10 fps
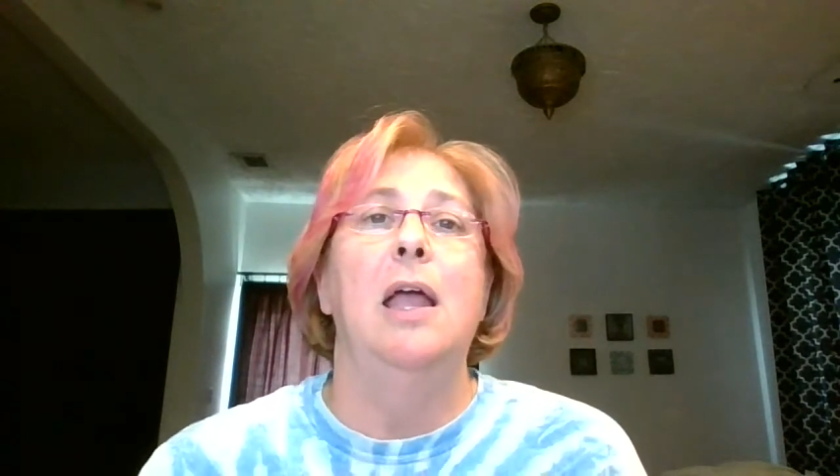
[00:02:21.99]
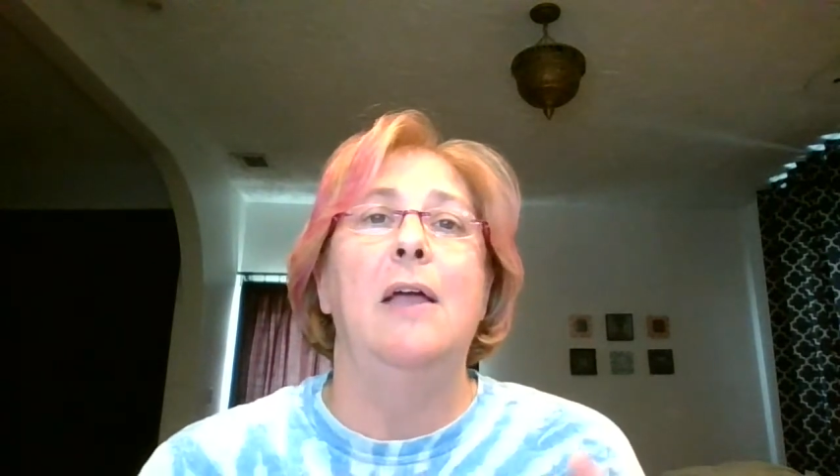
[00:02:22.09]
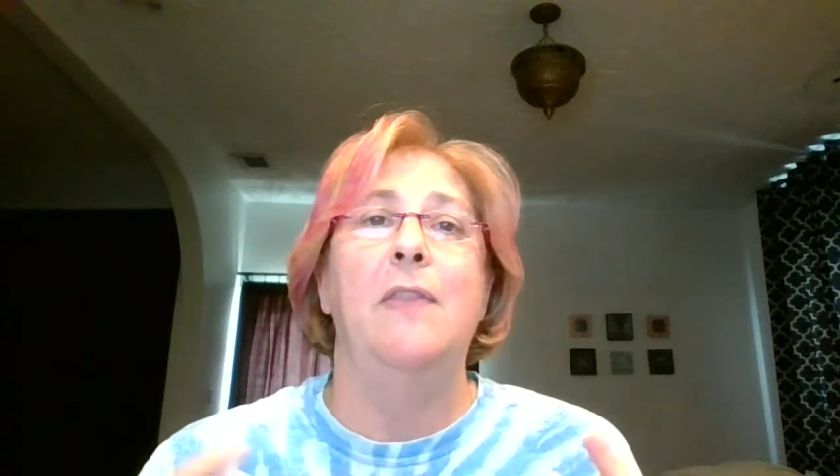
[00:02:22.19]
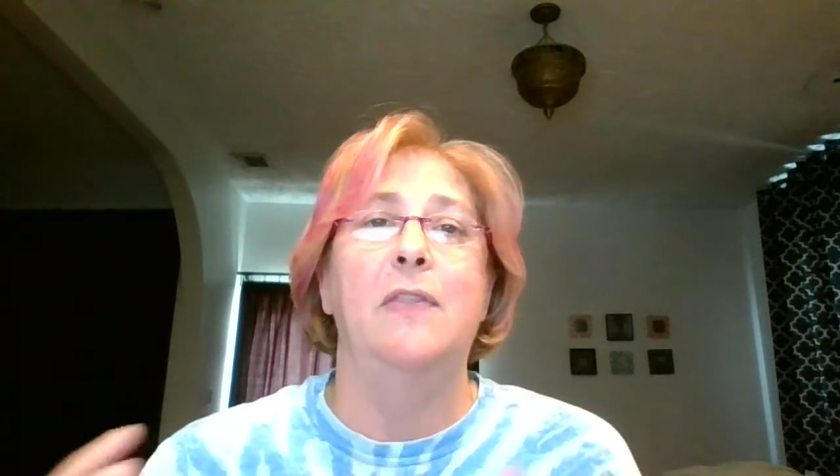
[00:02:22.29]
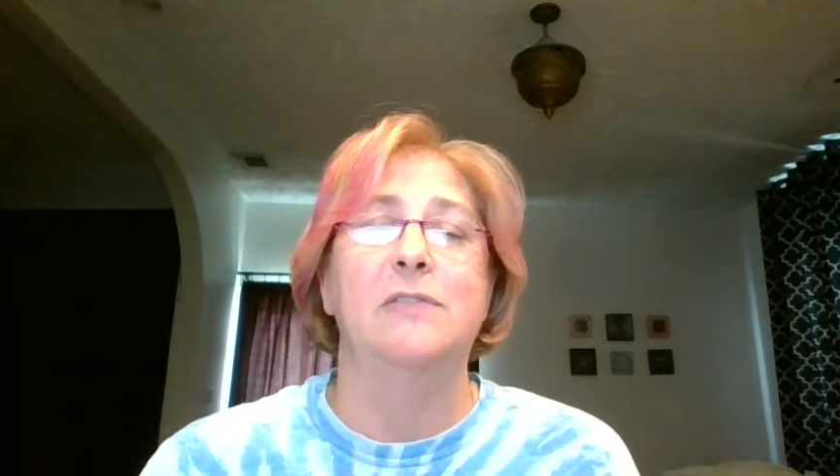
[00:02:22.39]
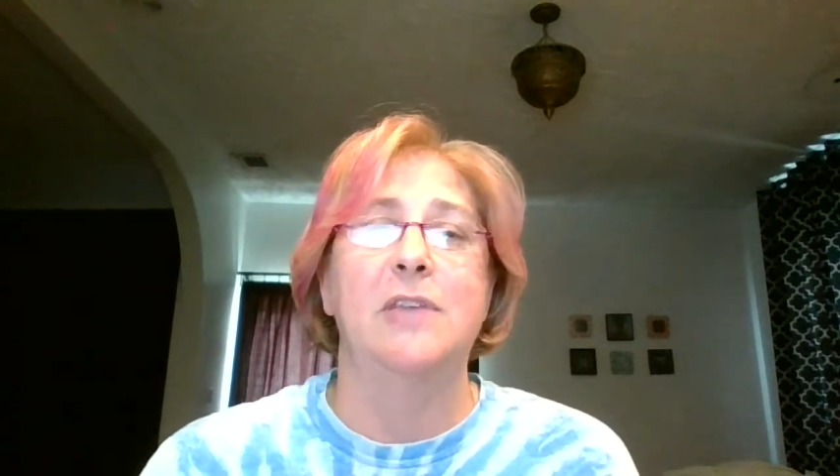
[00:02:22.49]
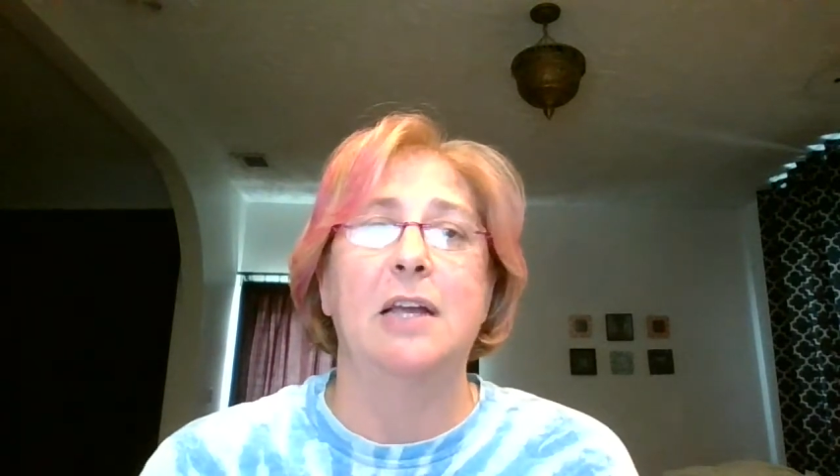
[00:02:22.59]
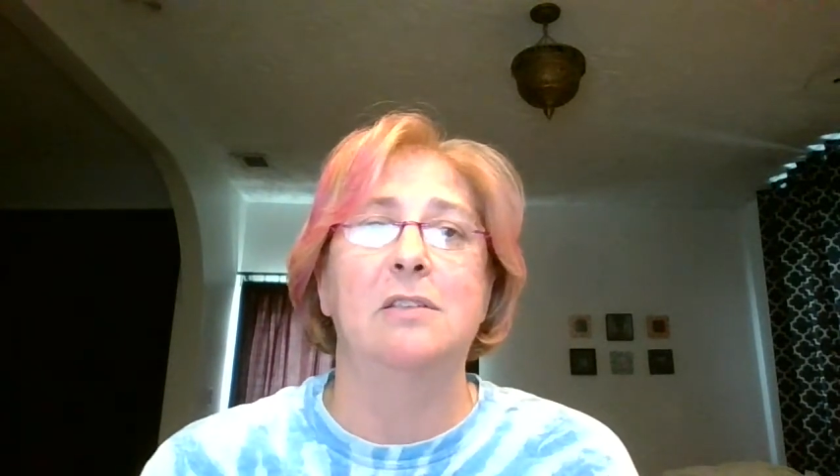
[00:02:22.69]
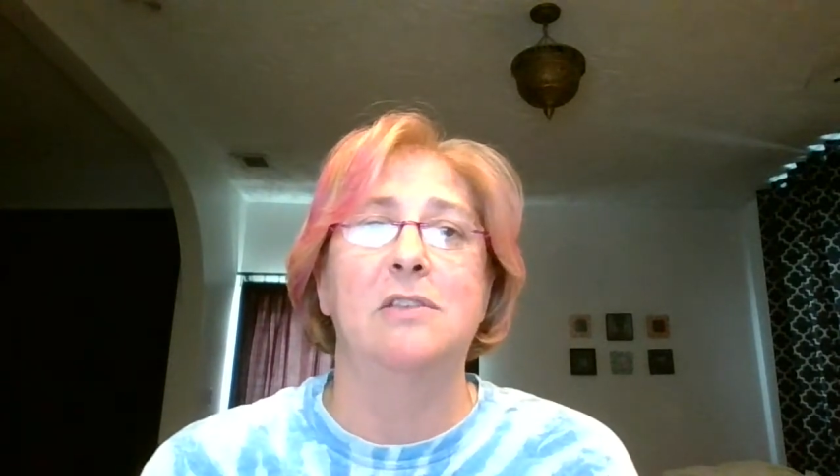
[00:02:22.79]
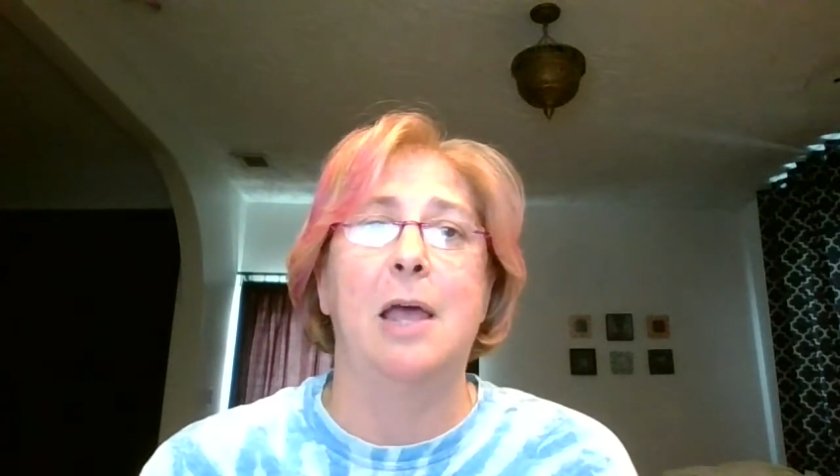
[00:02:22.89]
And then the
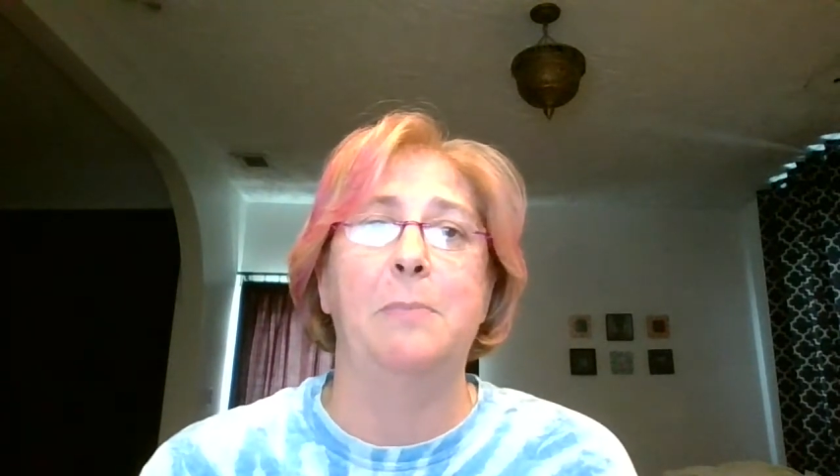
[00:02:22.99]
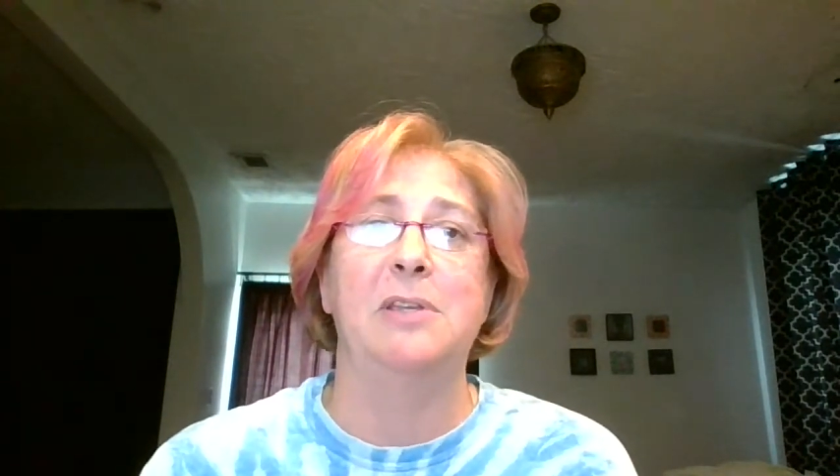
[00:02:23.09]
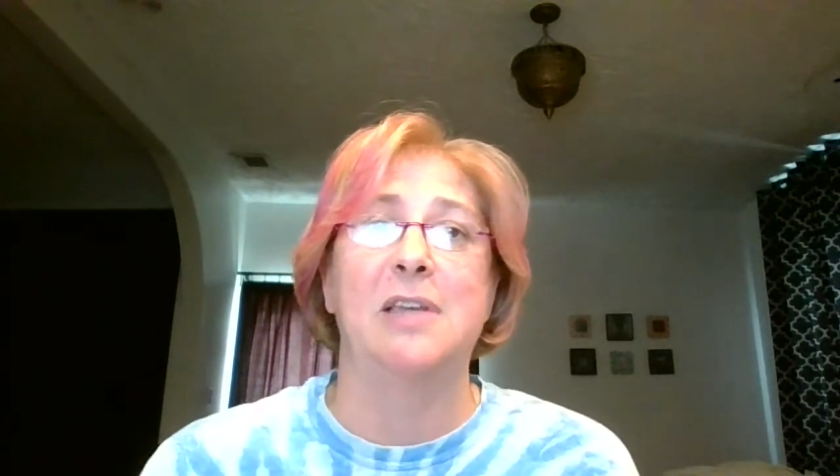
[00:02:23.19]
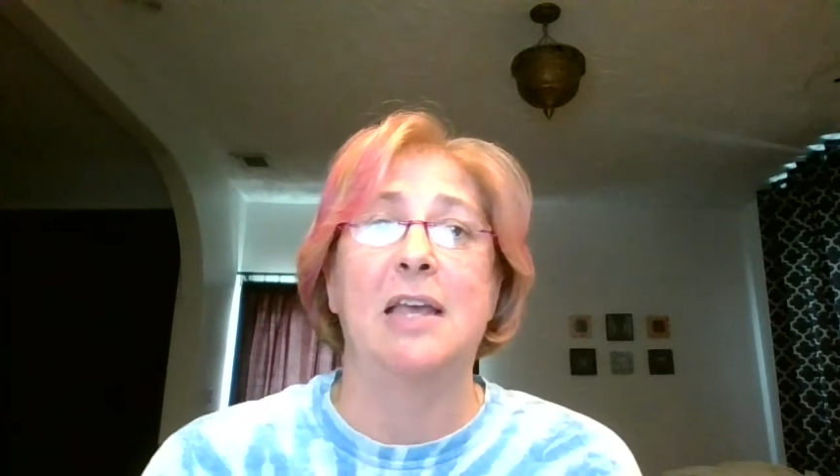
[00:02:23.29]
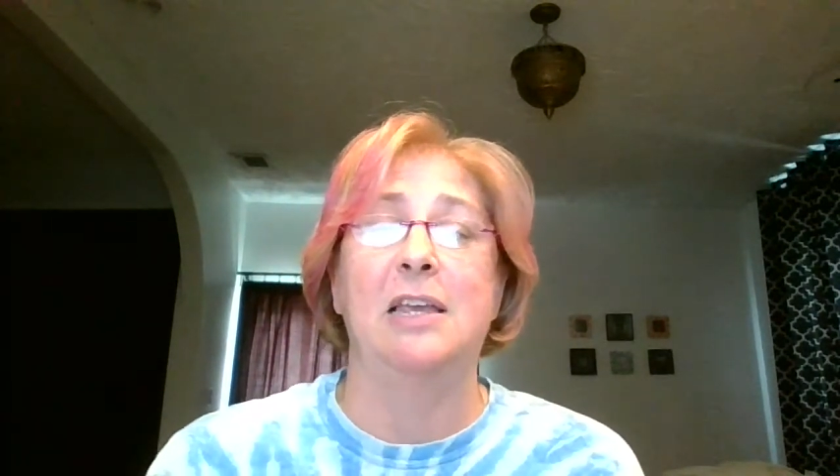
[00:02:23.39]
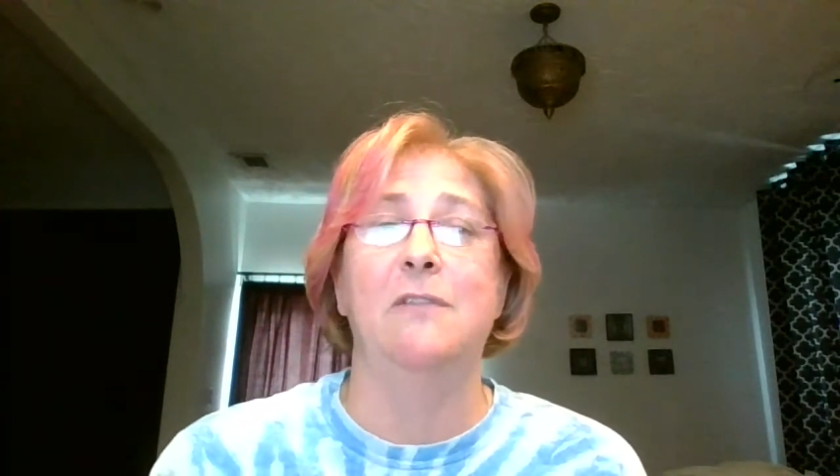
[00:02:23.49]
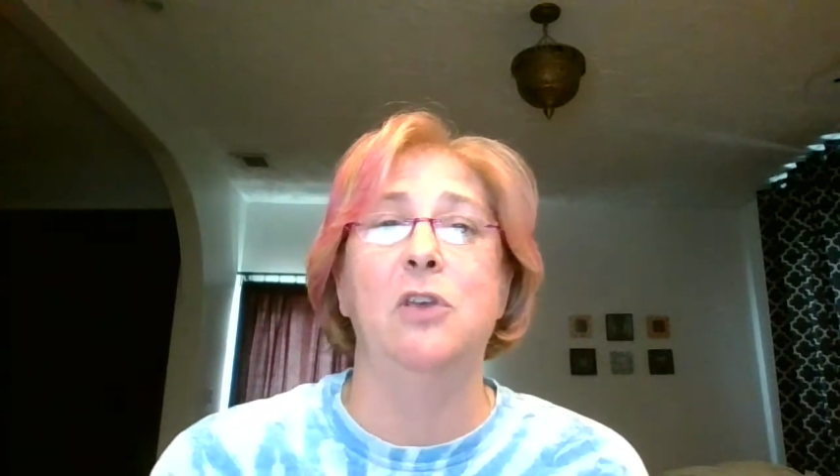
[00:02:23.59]
second step is I give